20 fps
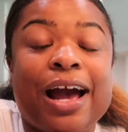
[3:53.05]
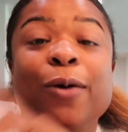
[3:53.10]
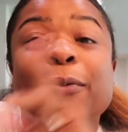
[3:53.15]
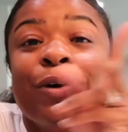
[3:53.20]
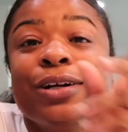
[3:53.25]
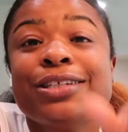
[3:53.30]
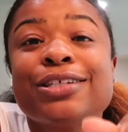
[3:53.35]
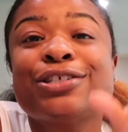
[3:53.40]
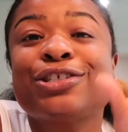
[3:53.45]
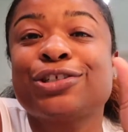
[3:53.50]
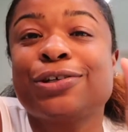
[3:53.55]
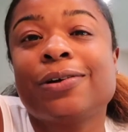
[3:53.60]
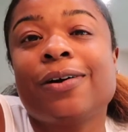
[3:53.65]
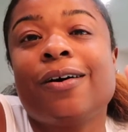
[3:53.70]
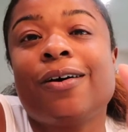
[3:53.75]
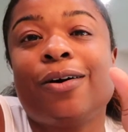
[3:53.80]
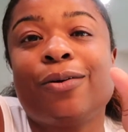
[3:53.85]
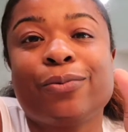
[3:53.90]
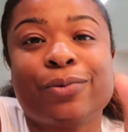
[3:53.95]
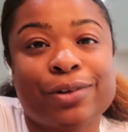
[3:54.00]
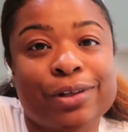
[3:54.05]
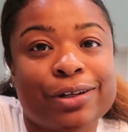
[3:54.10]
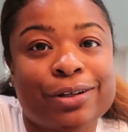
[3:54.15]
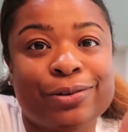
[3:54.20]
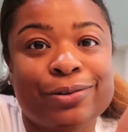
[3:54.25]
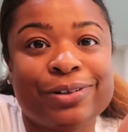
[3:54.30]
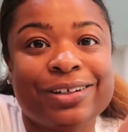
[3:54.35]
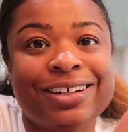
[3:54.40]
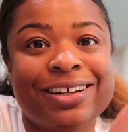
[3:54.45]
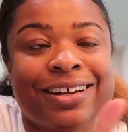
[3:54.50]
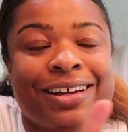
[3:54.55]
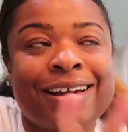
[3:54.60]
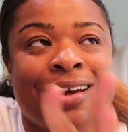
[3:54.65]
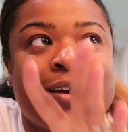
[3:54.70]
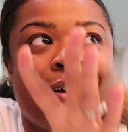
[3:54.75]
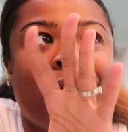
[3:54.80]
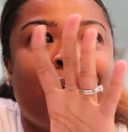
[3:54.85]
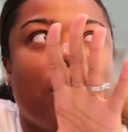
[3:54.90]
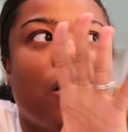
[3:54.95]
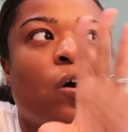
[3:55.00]
I wanted to show y'all really quick,
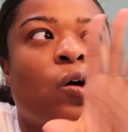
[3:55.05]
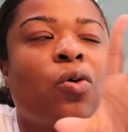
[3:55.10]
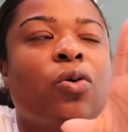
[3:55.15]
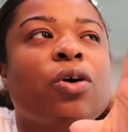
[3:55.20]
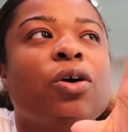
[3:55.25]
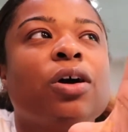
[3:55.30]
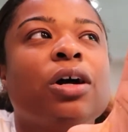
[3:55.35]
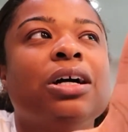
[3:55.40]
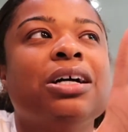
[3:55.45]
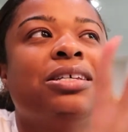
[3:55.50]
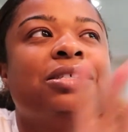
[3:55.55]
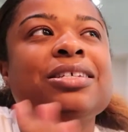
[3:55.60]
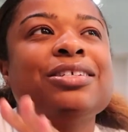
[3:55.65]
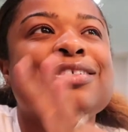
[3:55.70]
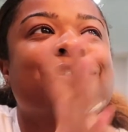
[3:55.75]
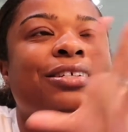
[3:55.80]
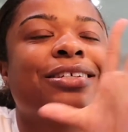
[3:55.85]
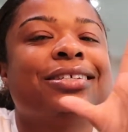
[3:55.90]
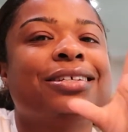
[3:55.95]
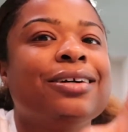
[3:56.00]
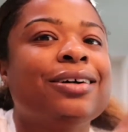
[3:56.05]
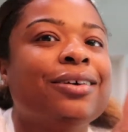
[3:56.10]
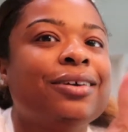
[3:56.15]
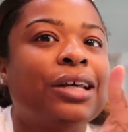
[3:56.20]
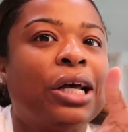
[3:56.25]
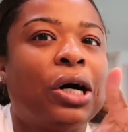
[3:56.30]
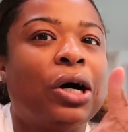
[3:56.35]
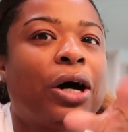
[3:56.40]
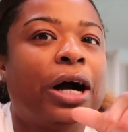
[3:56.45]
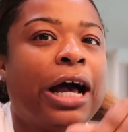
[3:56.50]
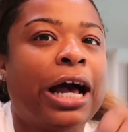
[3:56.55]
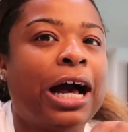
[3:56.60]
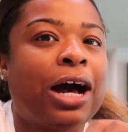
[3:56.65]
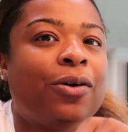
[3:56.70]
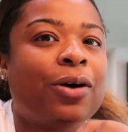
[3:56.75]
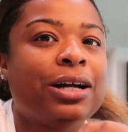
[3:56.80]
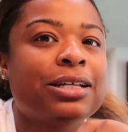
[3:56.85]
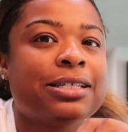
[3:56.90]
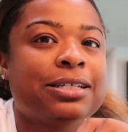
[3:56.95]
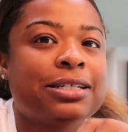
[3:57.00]
or essentially tell y'all how
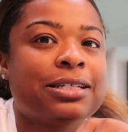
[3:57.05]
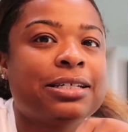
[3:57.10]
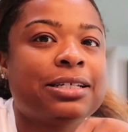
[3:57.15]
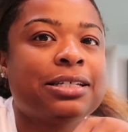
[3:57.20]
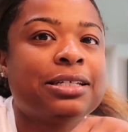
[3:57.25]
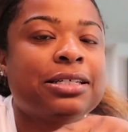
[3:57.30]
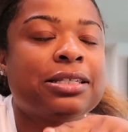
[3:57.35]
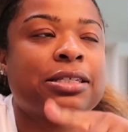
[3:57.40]
I did it.